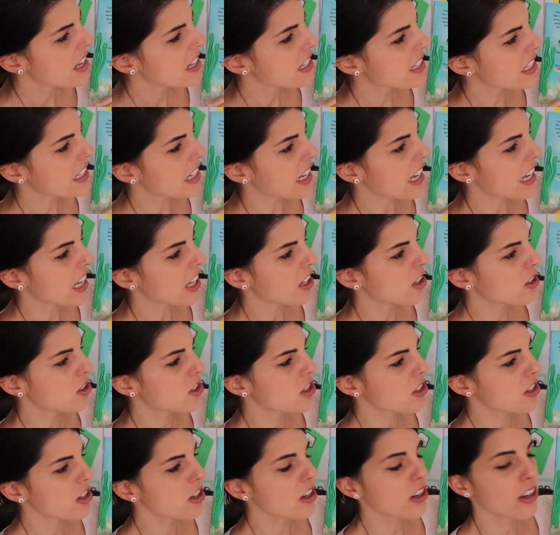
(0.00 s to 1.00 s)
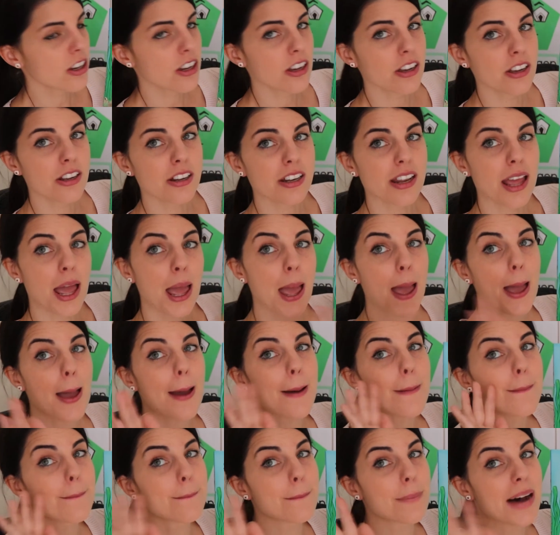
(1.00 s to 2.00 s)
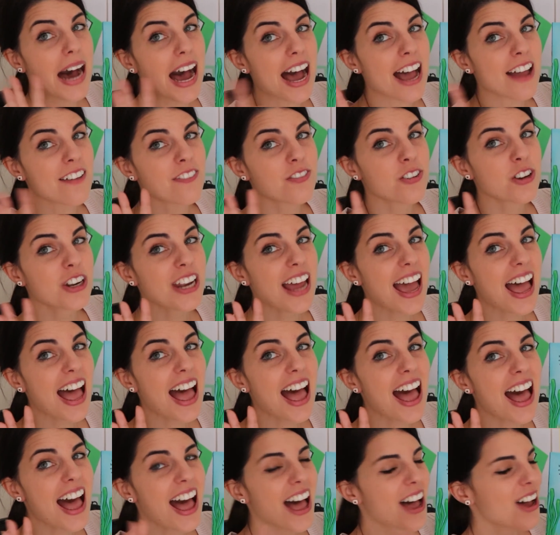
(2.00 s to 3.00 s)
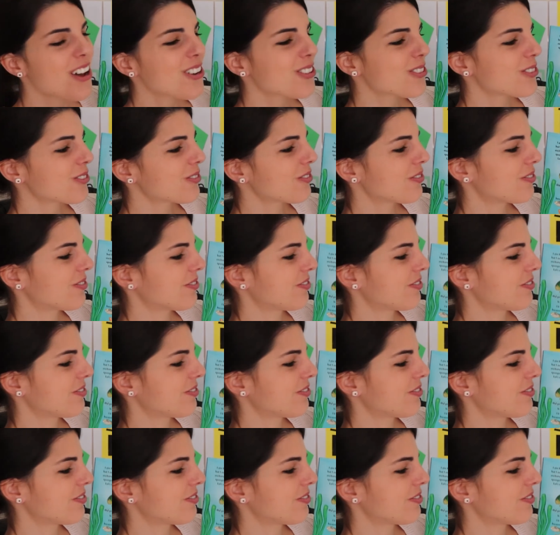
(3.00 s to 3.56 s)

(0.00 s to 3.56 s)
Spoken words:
See you soon. Bye for now.